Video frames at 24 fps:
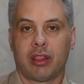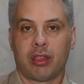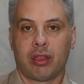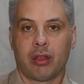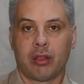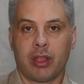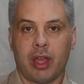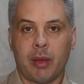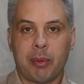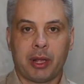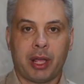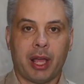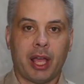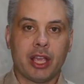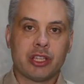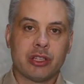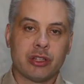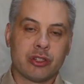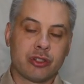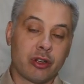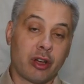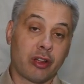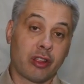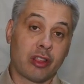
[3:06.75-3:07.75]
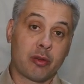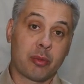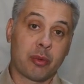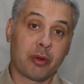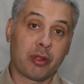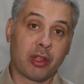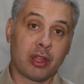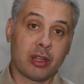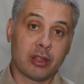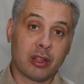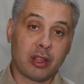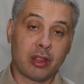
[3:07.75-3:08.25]
so the application tries to
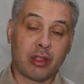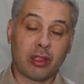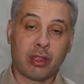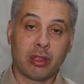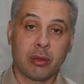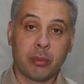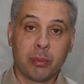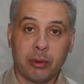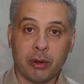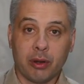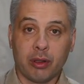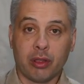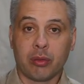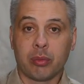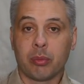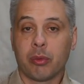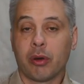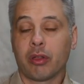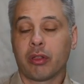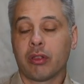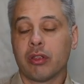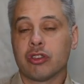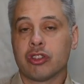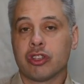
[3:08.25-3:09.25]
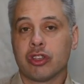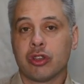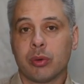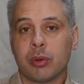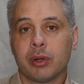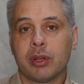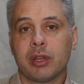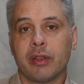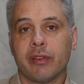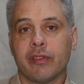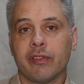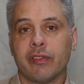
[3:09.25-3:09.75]
present the simplest, most
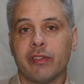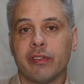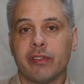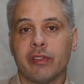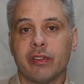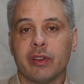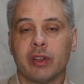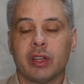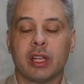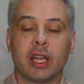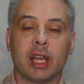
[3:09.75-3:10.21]
intuitive